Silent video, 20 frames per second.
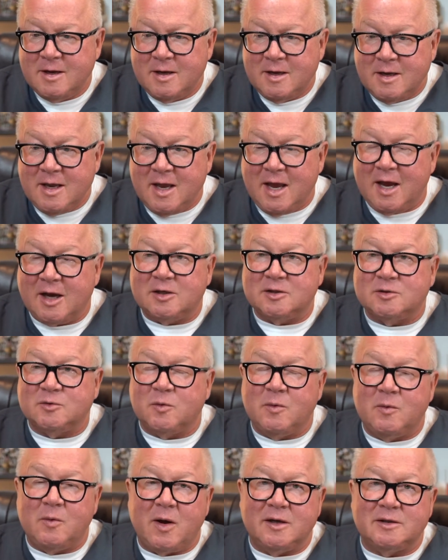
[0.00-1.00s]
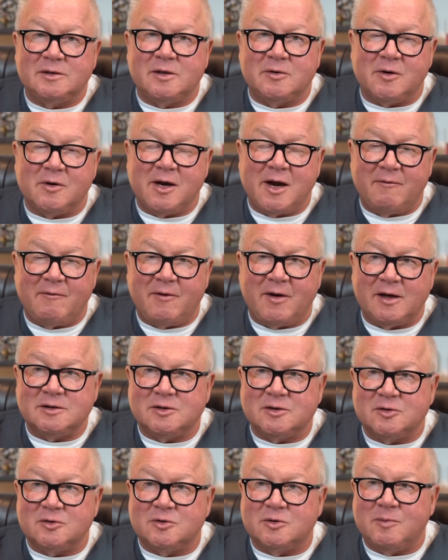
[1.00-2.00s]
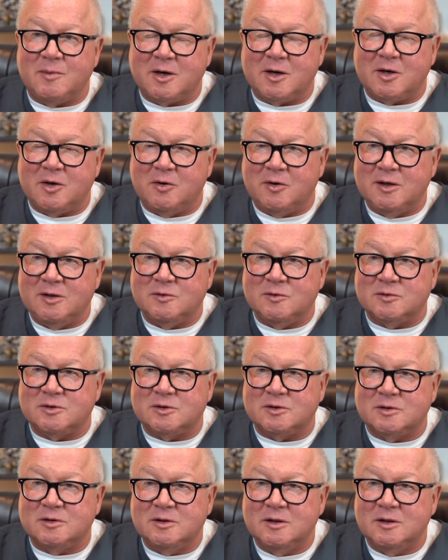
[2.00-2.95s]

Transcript: yeah, because when I was getting ready to have eye surgery, my colon was